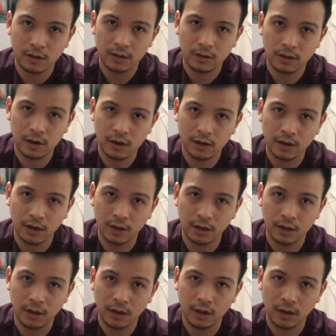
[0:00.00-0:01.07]
turning
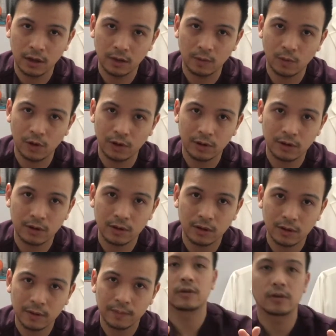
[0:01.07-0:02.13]
inward.
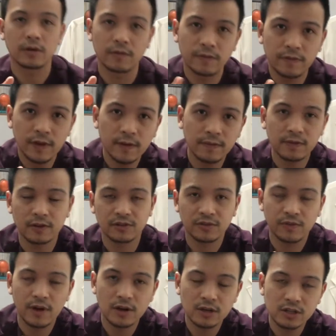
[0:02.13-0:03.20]
The fifth
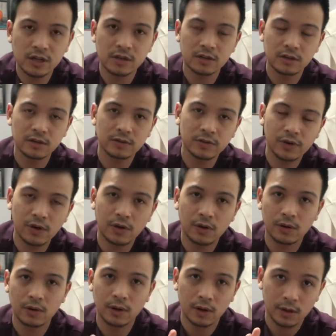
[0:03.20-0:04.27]
dysfunction is called
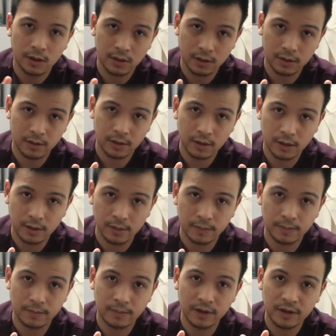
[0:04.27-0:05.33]

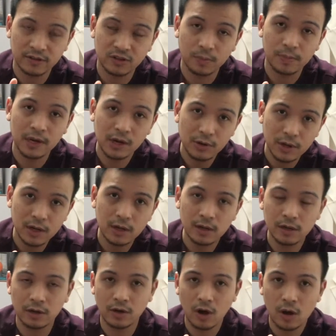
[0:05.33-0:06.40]
superior
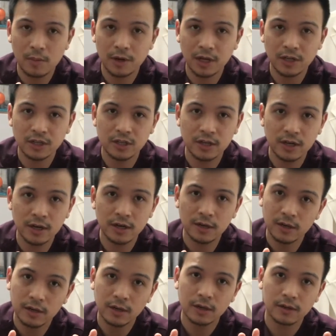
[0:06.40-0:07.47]
innominate shear.
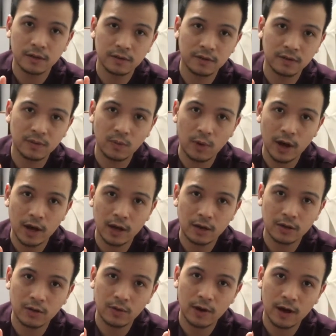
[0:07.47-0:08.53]
This is when
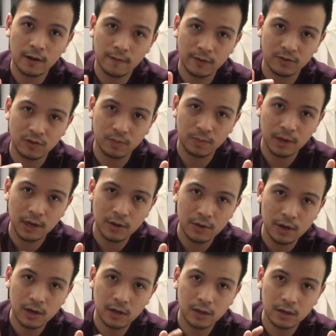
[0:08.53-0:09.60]
you have a superior
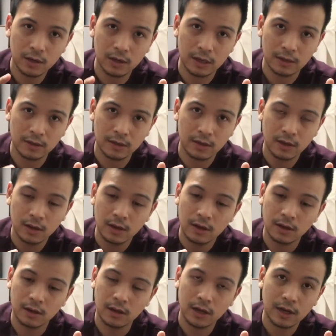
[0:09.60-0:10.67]
and
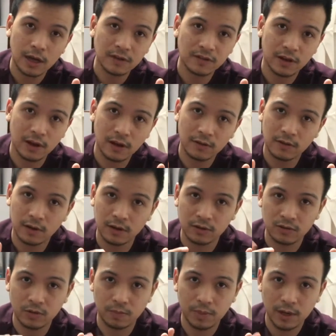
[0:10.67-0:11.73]
ASIS and
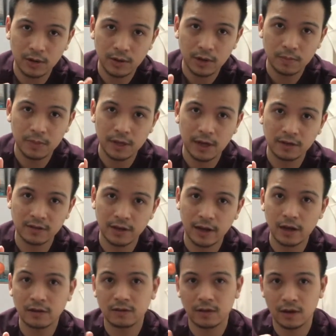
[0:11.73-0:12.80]
superior
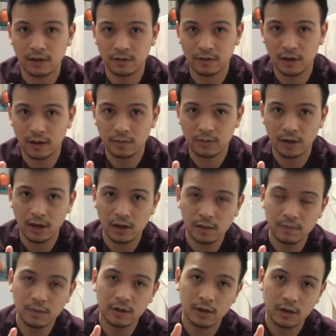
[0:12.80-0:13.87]
PSIS at the same time.
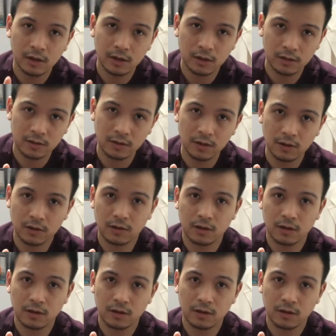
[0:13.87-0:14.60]
Just look